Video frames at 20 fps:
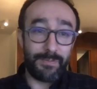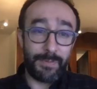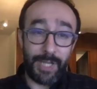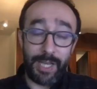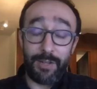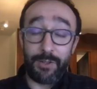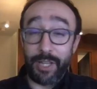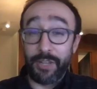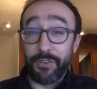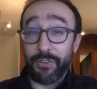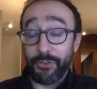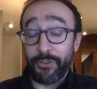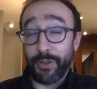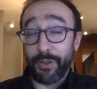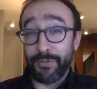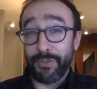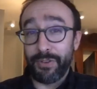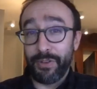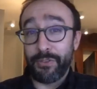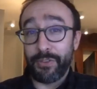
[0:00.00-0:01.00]
kind of lends
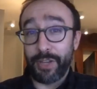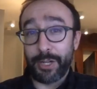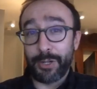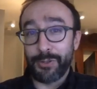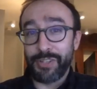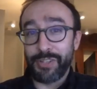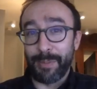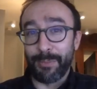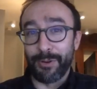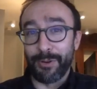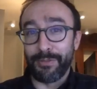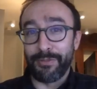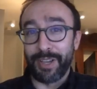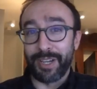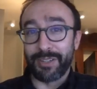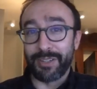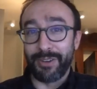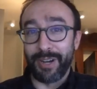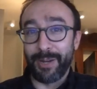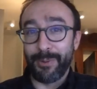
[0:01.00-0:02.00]
itself to this echo chamber
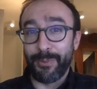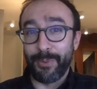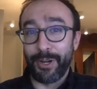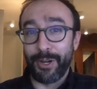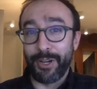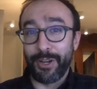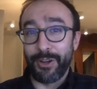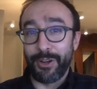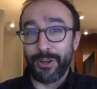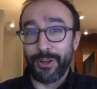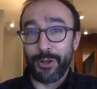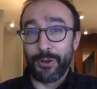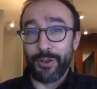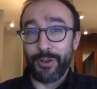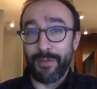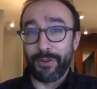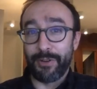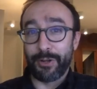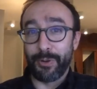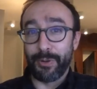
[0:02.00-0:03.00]
effect, right? Where you're, you're
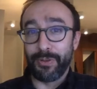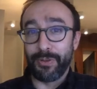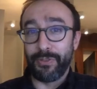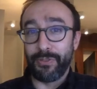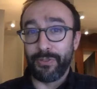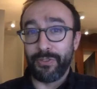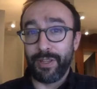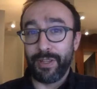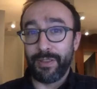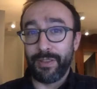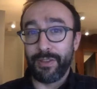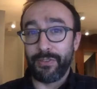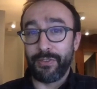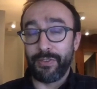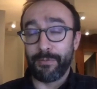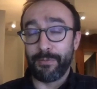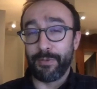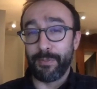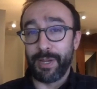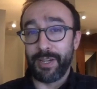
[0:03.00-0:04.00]
never going to see this
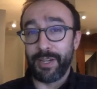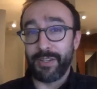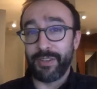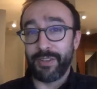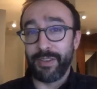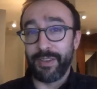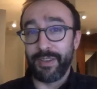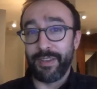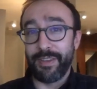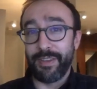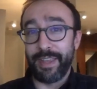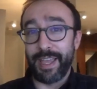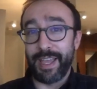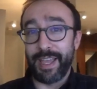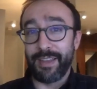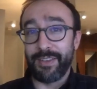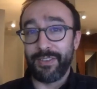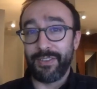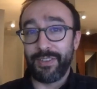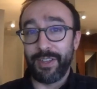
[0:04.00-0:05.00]
information
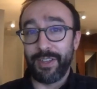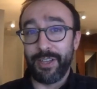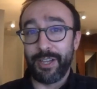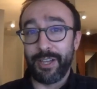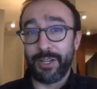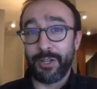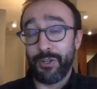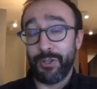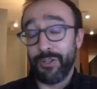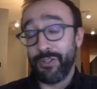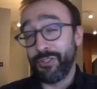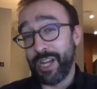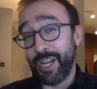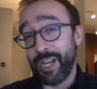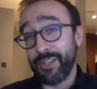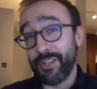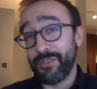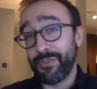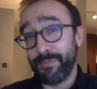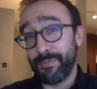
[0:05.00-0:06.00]
that uh, could
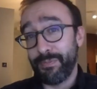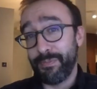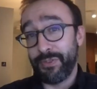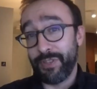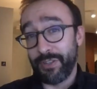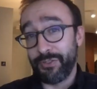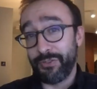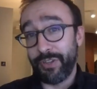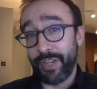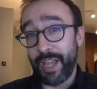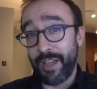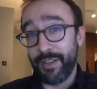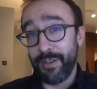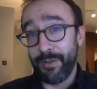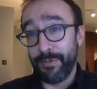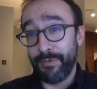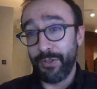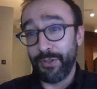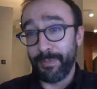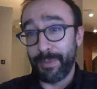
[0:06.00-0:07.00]
change potentially how
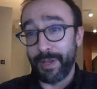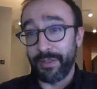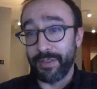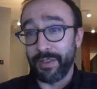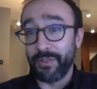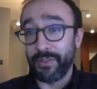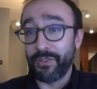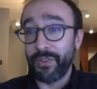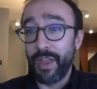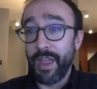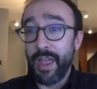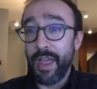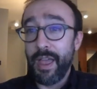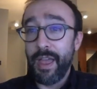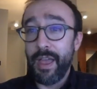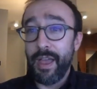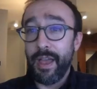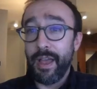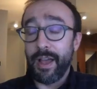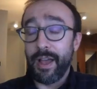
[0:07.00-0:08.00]
you feel about this.
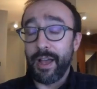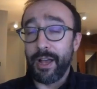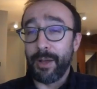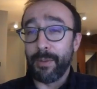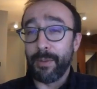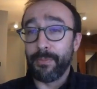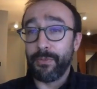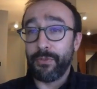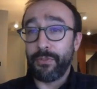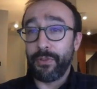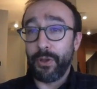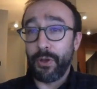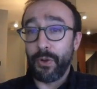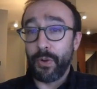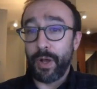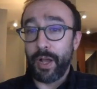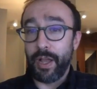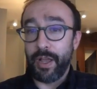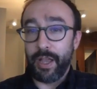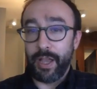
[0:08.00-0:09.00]
Um,
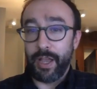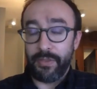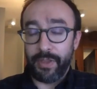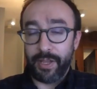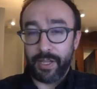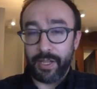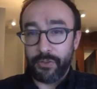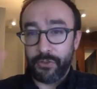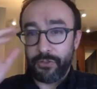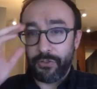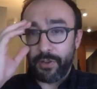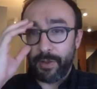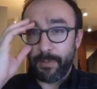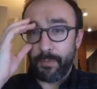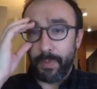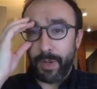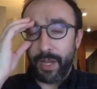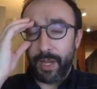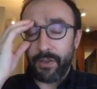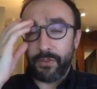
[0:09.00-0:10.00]
so I, I, think in
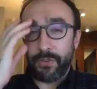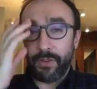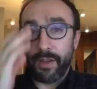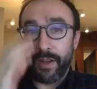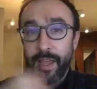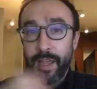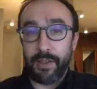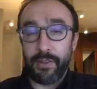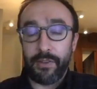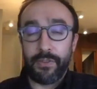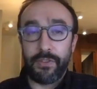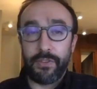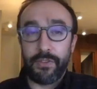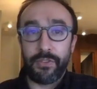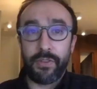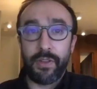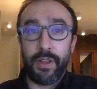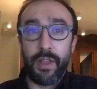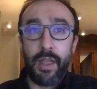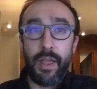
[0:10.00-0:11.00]
some ways it
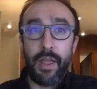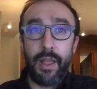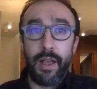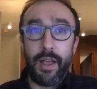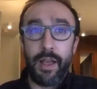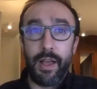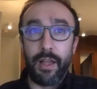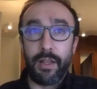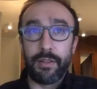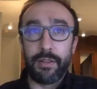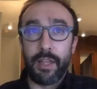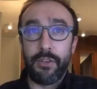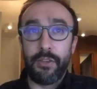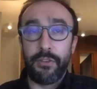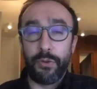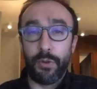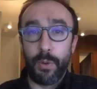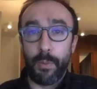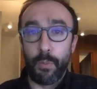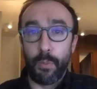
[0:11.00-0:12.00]
has uh, led
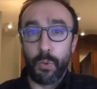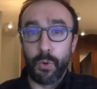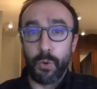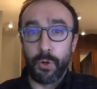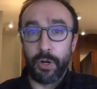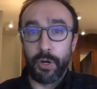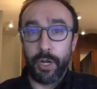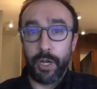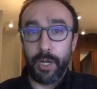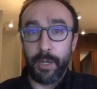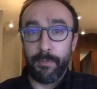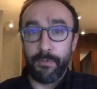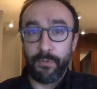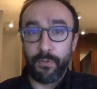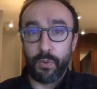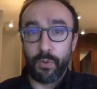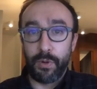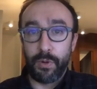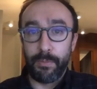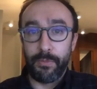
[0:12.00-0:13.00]
to a more
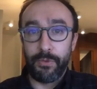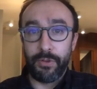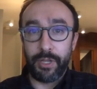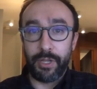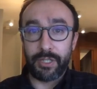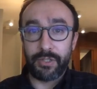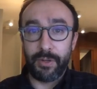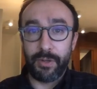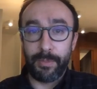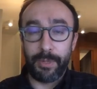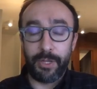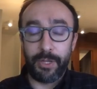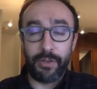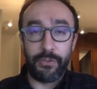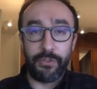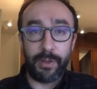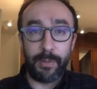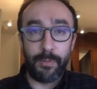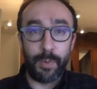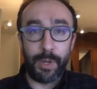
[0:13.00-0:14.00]
informed electorate, but in
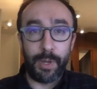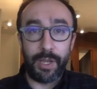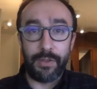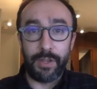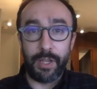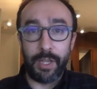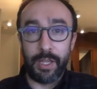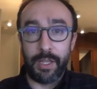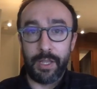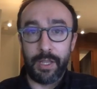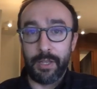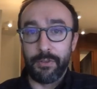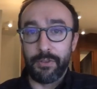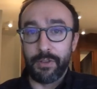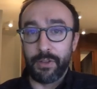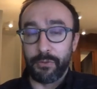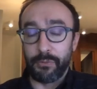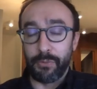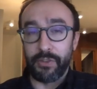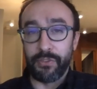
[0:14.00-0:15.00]
some way it, it
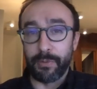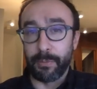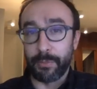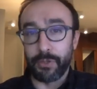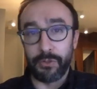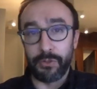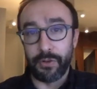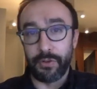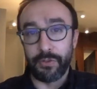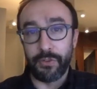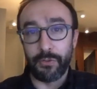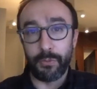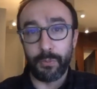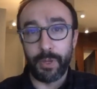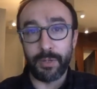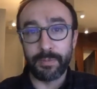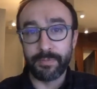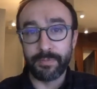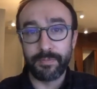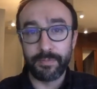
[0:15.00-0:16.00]
does raise some concerns as
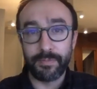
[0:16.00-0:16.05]
well.